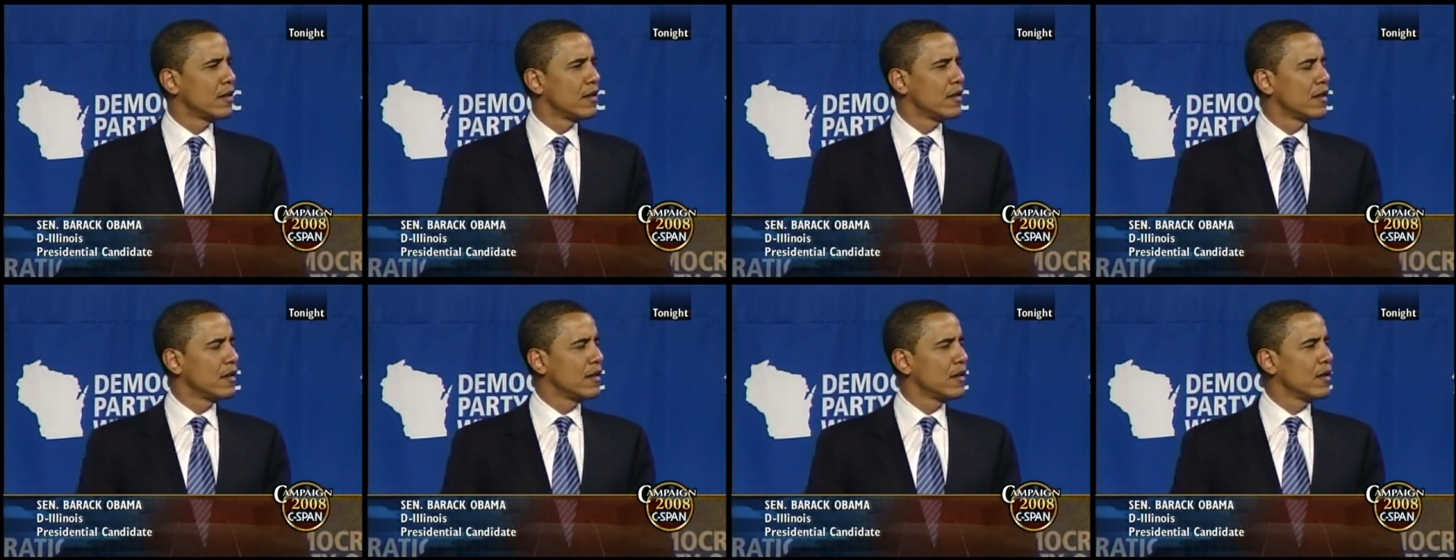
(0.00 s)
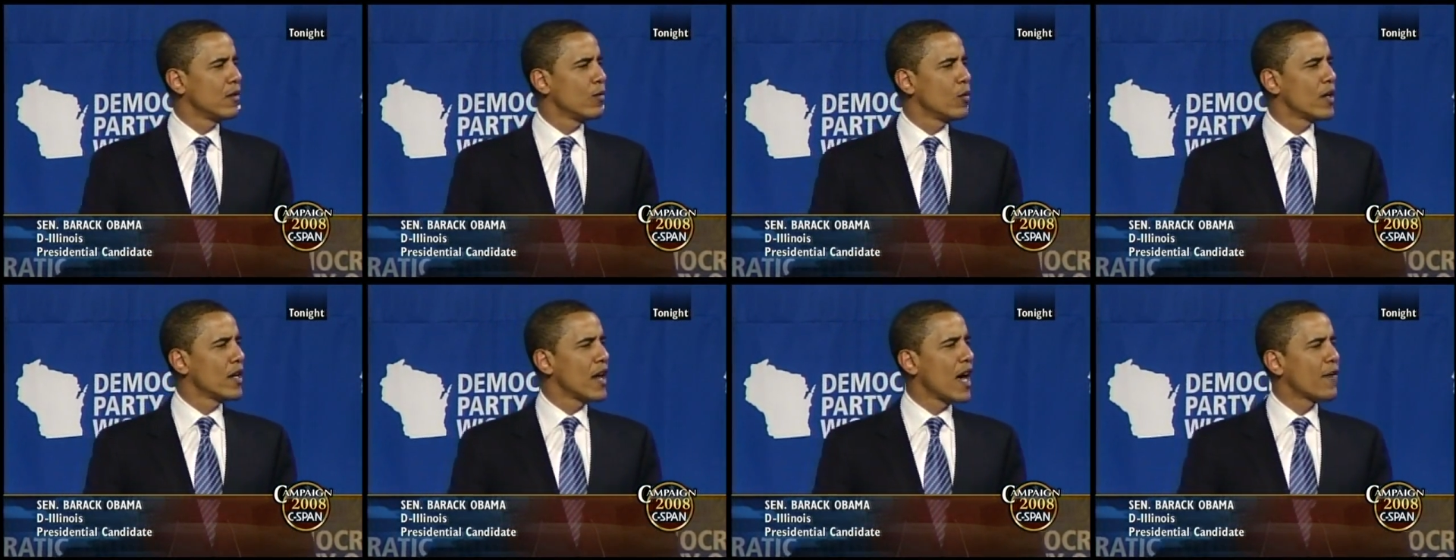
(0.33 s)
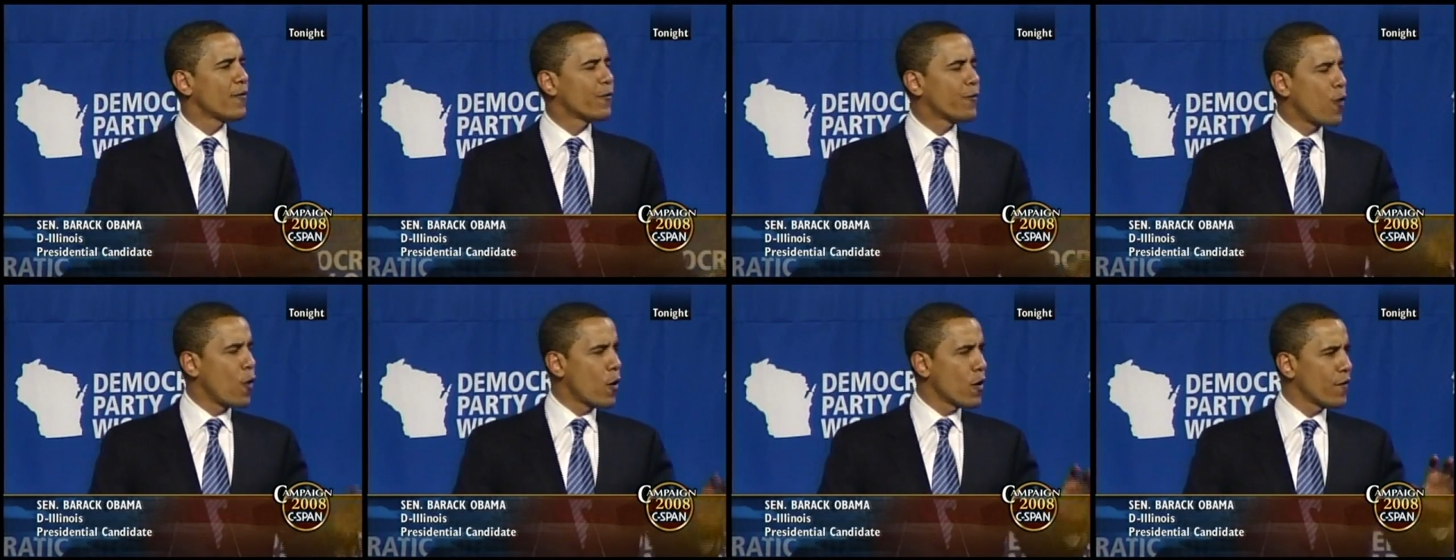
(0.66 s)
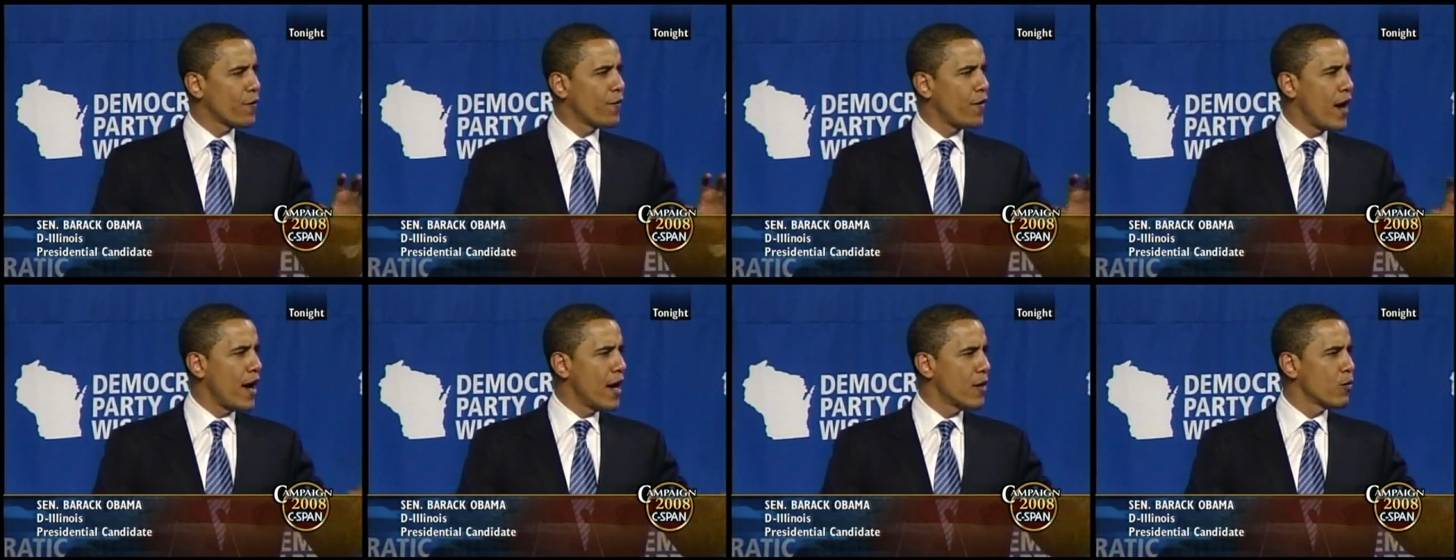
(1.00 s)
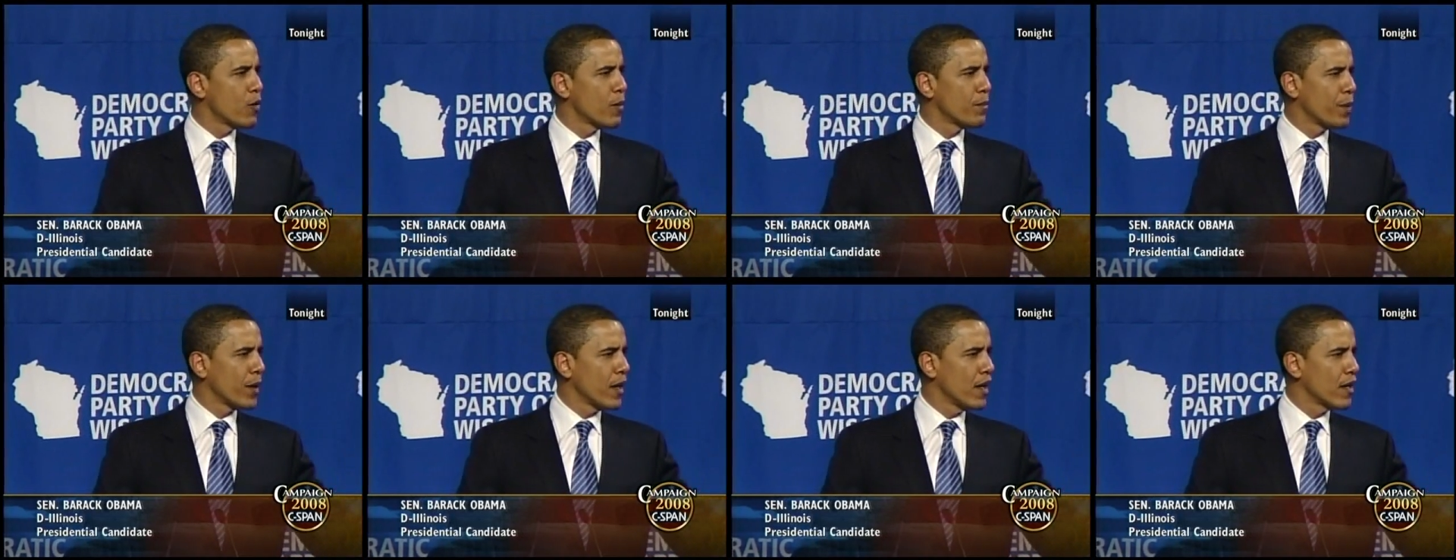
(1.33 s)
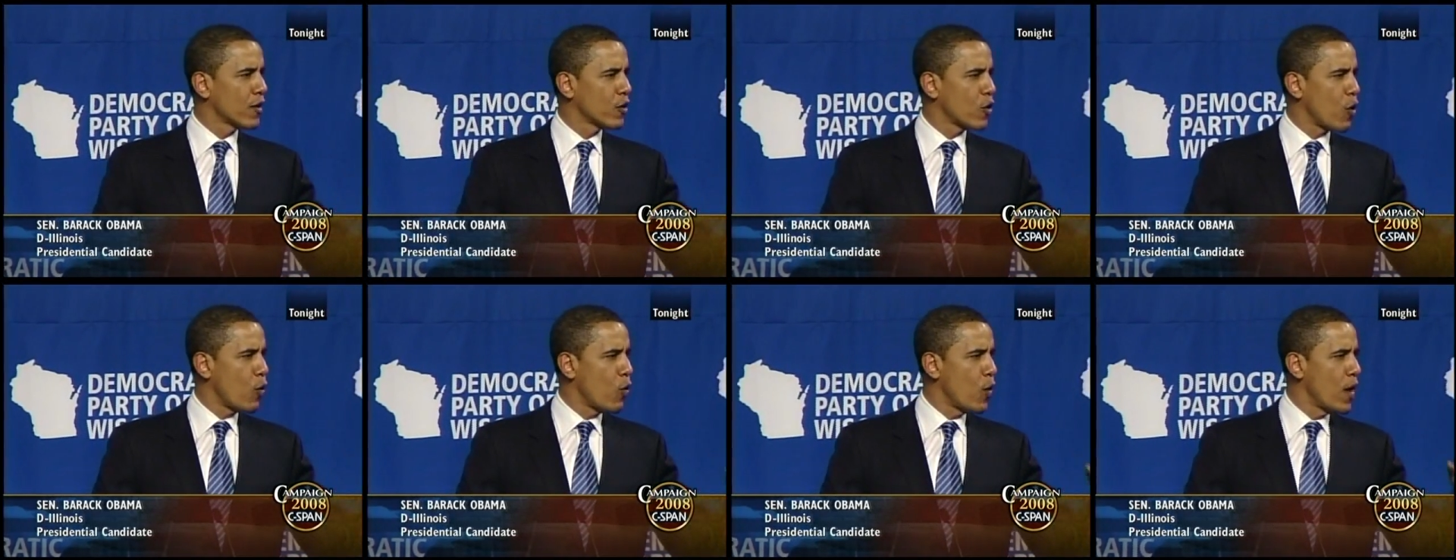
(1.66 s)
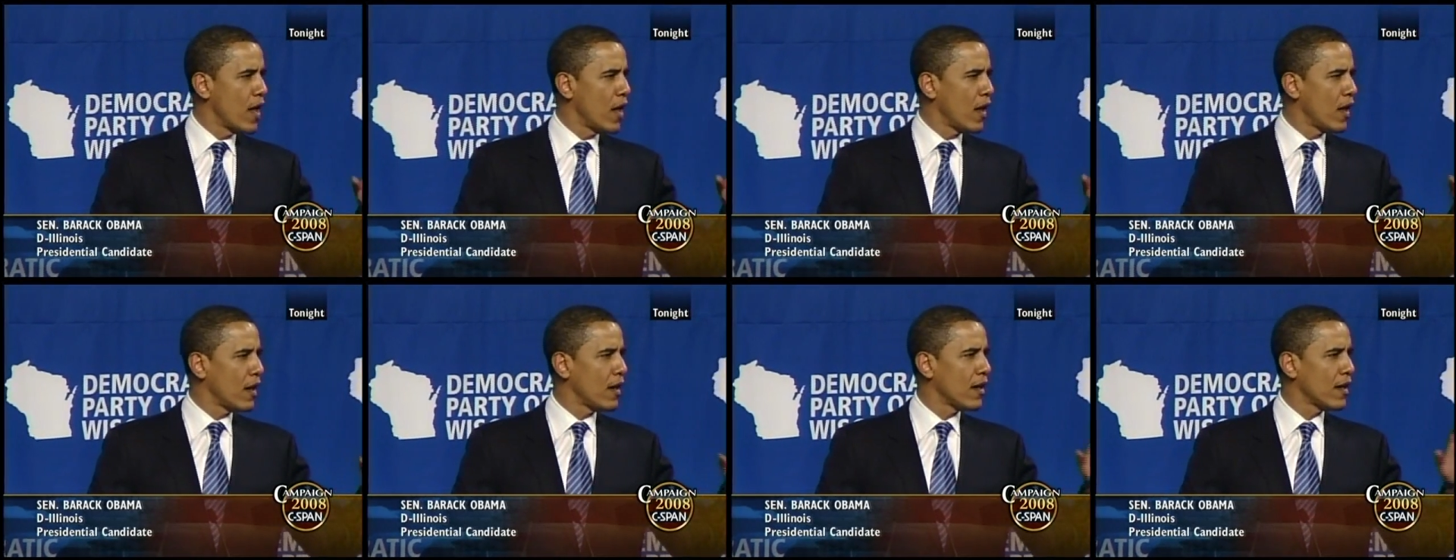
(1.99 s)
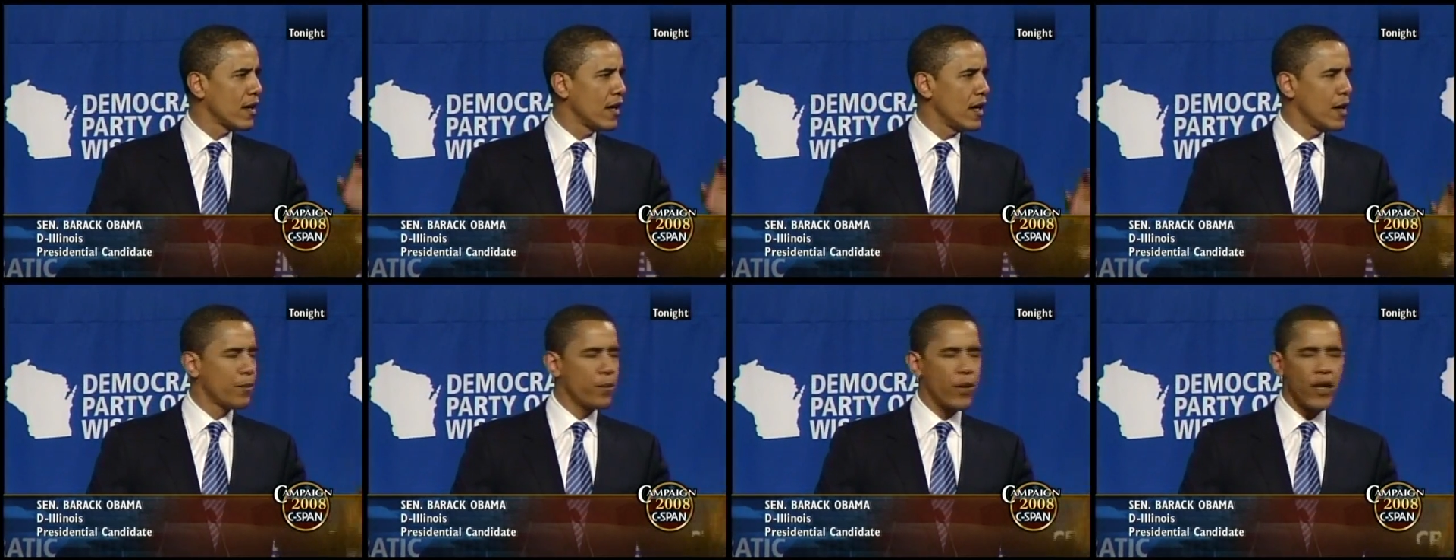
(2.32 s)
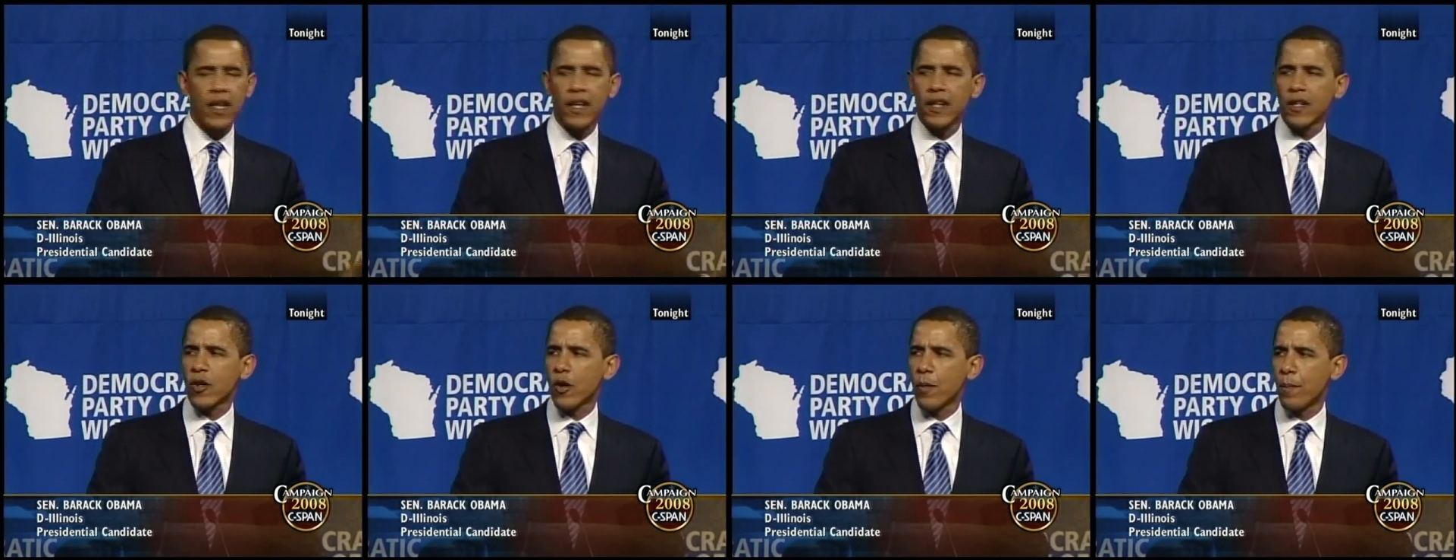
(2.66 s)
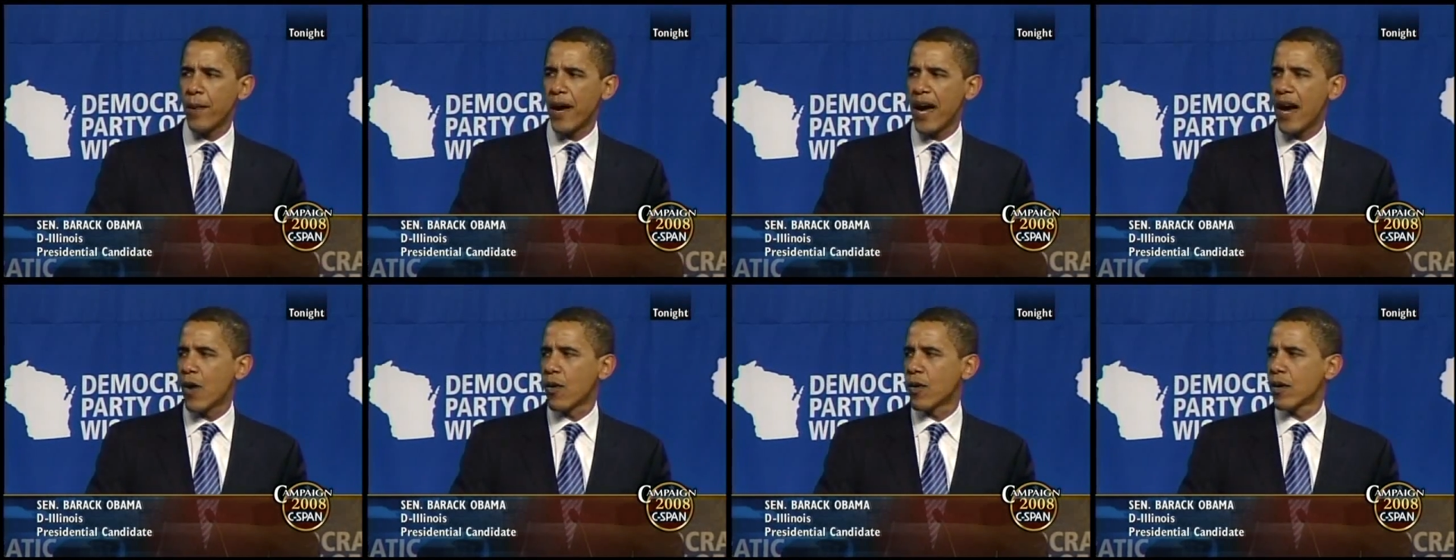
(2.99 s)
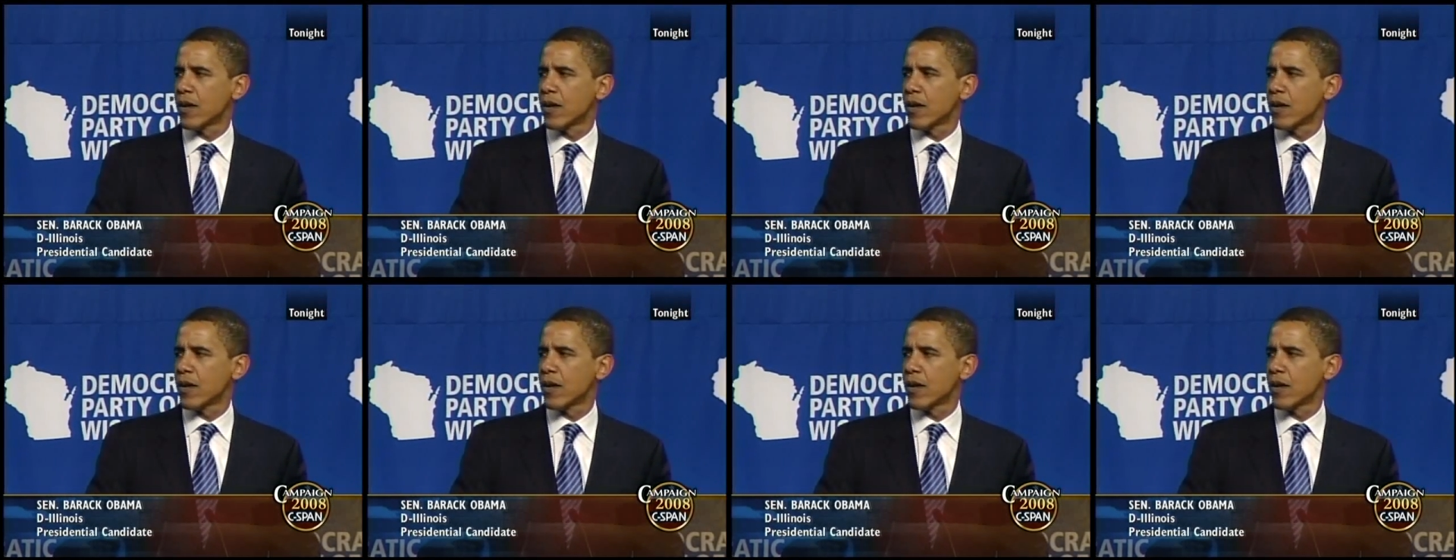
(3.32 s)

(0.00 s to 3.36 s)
when not fortified with political will and political power.